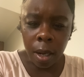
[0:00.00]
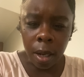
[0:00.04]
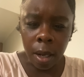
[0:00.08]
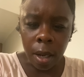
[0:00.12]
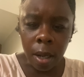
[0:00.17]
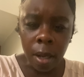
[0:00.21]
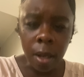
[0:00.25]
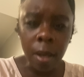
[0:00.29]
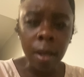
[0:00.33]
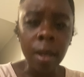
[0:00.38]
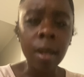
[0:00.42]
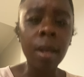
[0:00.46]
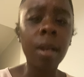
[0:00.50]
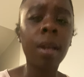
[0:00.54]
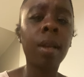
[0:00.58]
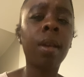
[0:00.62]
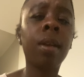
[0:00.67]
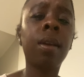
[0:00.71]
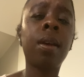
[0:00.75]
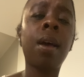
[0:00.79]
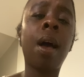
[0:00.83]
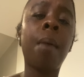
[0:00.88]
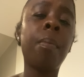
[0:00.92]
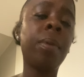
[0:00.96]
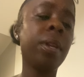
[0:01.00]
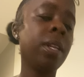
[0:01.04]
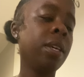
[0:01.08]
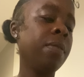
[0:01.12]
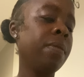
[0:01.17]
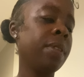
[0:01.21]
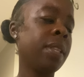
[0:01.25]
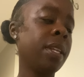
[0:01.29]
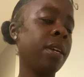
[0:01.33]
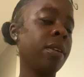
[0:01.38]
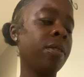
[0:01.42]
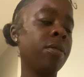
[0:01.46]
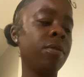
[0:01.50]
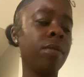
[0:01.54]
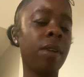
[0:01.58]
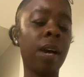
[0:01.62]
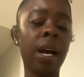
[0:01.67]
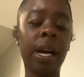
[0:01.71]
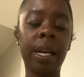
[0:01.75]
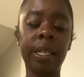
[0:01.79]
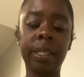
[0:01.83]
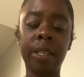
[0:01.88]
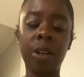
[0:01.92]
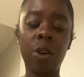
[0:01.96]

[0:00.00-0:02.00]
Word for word: Uh, I'm going to leave it there, you guys.